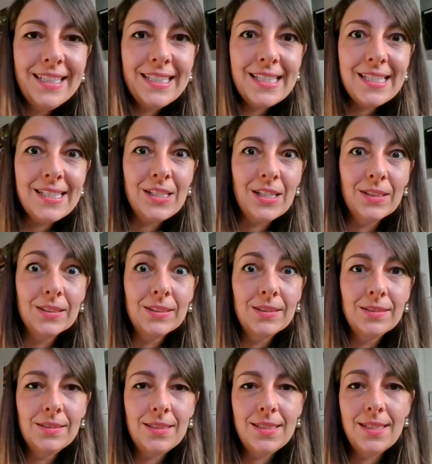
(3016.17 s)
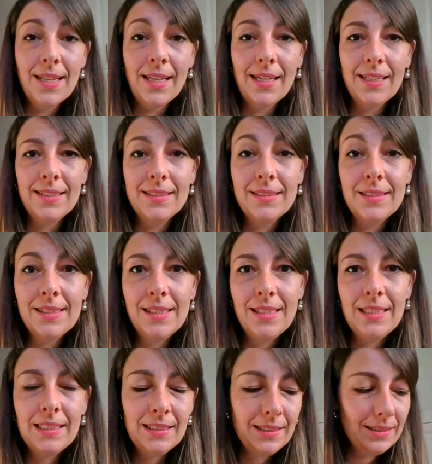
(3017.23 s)
So, ta-da,
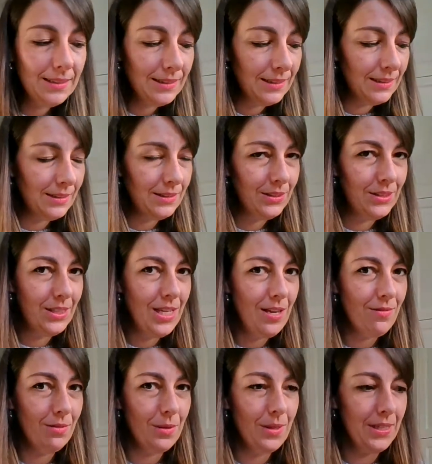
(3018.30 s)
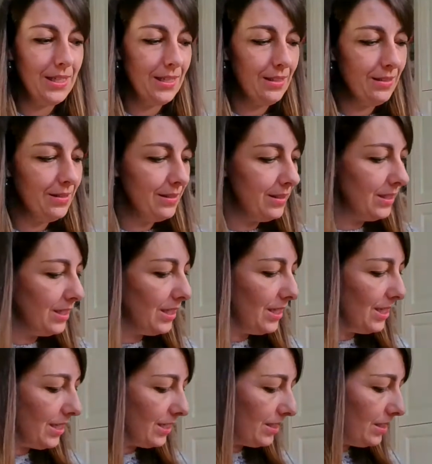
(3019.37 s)
ta-da, the giveaway
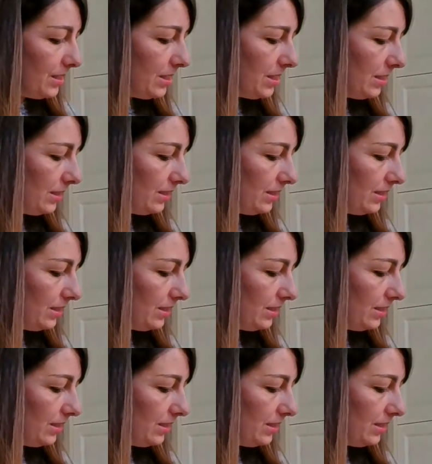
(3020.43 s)
is,